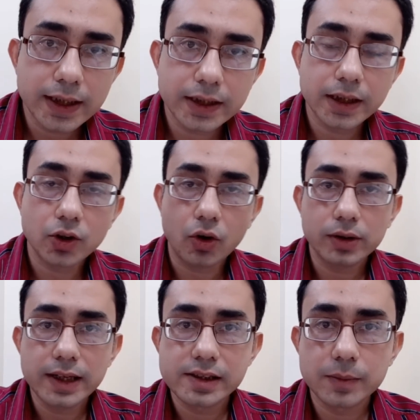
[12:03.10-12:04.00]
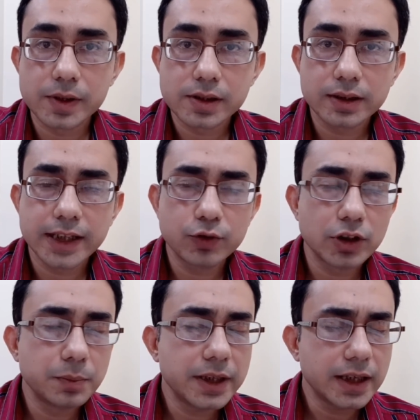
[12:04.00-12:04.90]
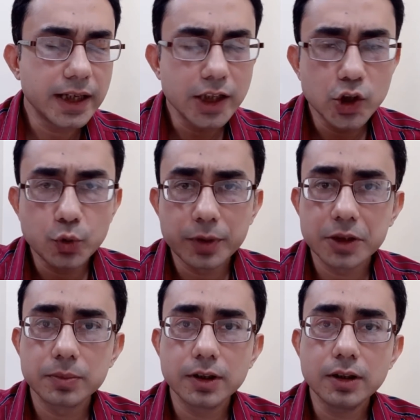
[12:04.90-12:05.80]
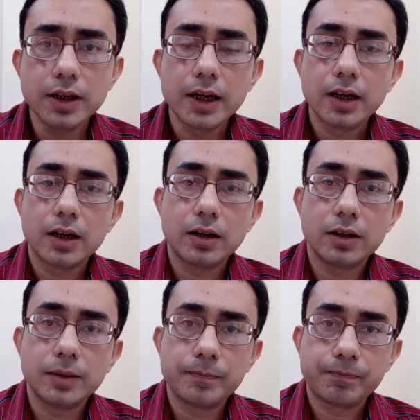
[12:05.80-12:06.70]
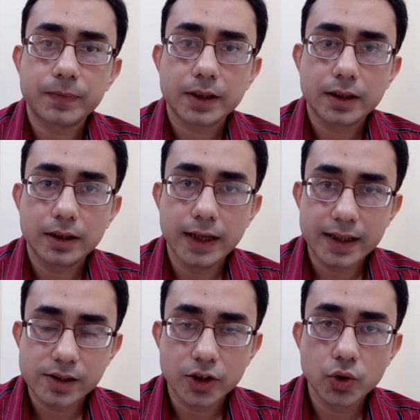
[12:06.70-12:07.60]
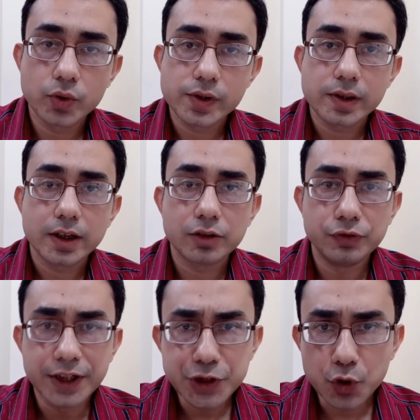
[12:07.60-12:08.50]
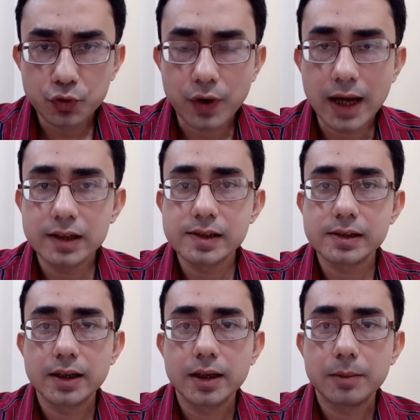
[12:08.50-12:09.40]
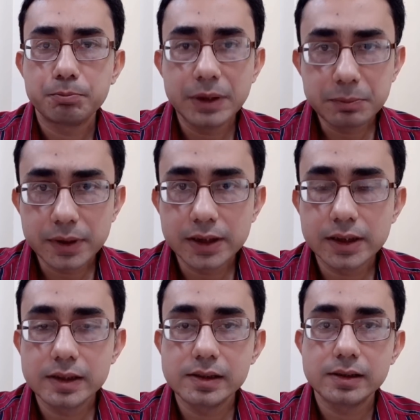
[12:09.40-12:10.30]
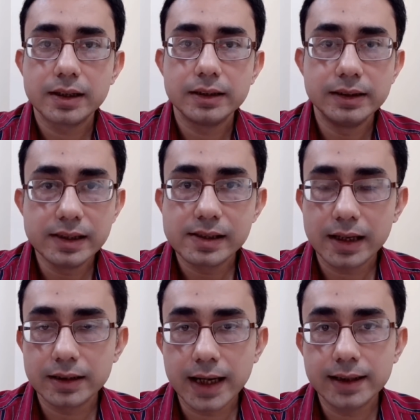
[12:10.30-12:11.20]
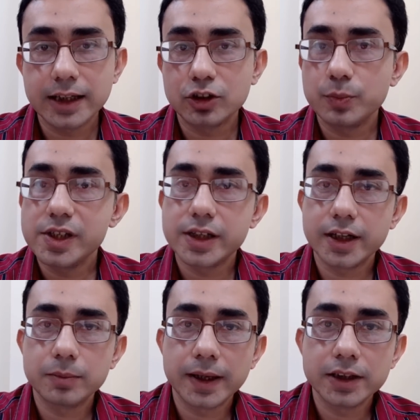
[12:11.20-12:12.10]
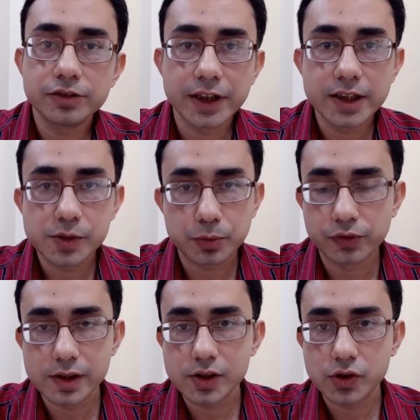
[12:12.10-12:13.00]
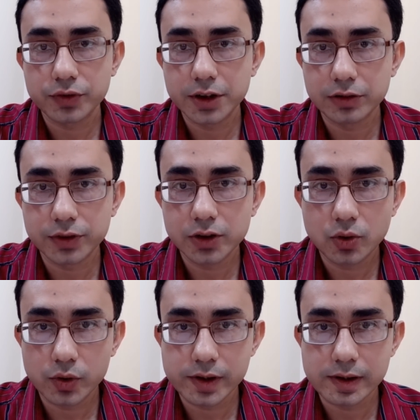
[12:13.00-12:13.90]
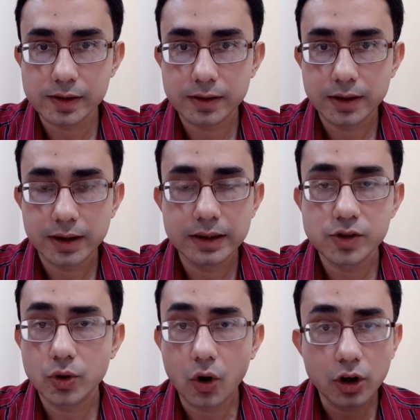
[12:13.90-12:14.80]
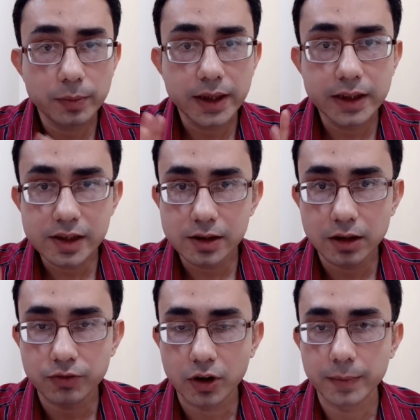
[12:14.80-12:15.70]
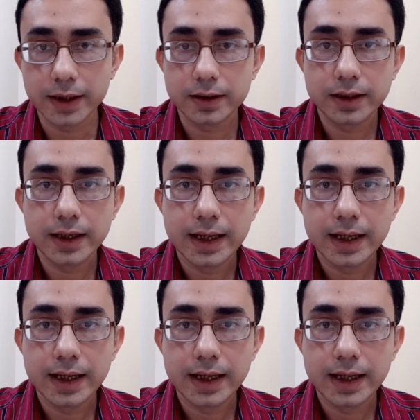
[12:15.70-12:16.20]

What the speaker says: that in an online semester there will be innumerable lecture notes, video files, PPTs, this and that will be shared by the various professors of the different courses. These will all be in digital format.